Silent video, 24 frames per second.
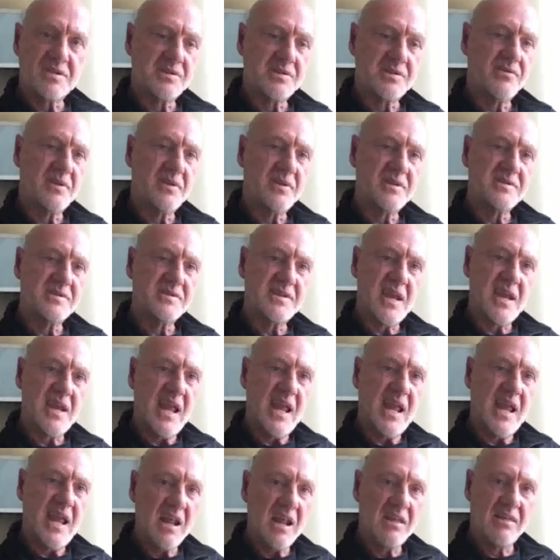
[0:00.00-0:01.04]
So if there's
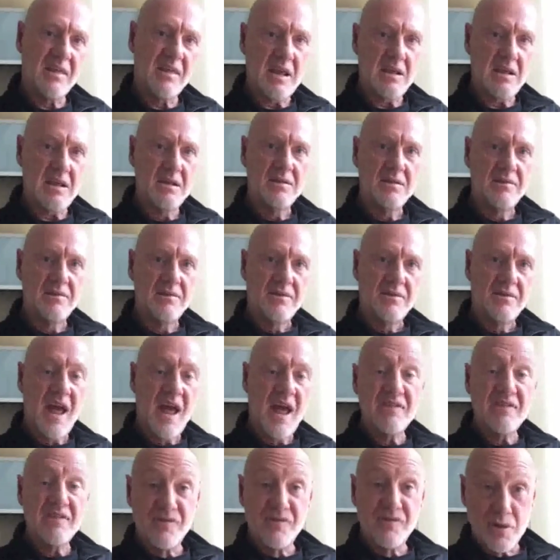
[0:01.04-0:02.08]
anything
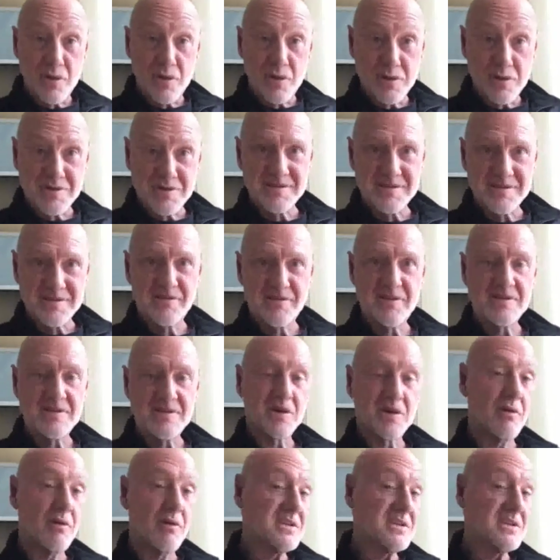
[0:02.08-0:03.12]
adverse, if there's
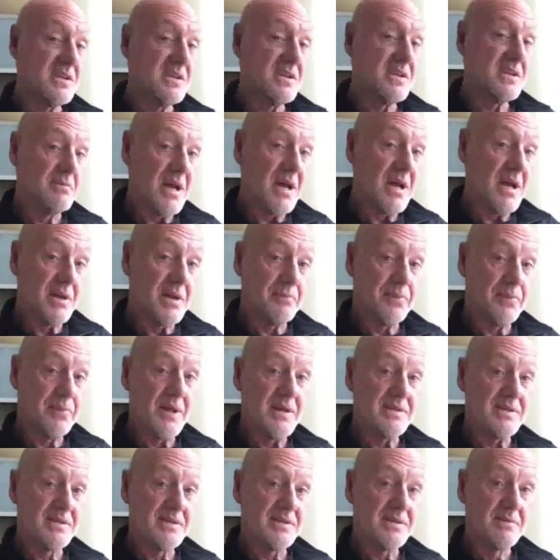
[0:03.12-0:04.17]
a correction in the
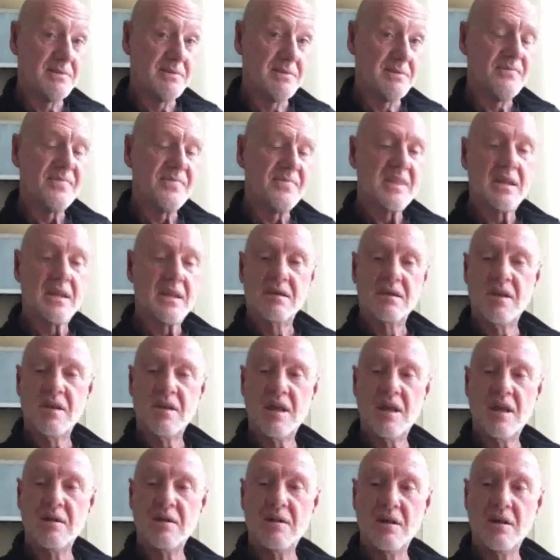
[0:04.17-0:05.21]
marketplace,
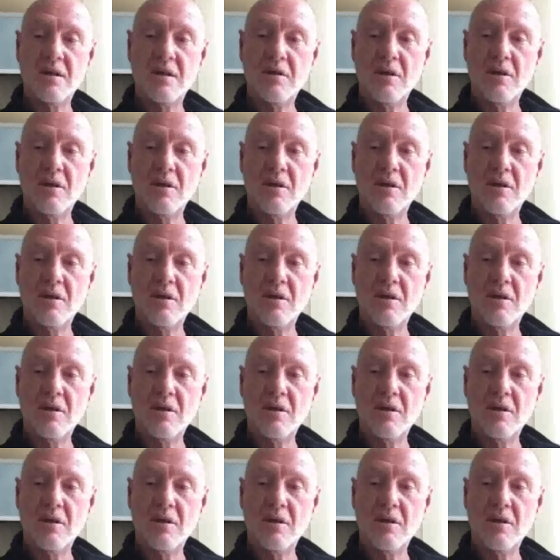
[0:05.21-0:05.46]
then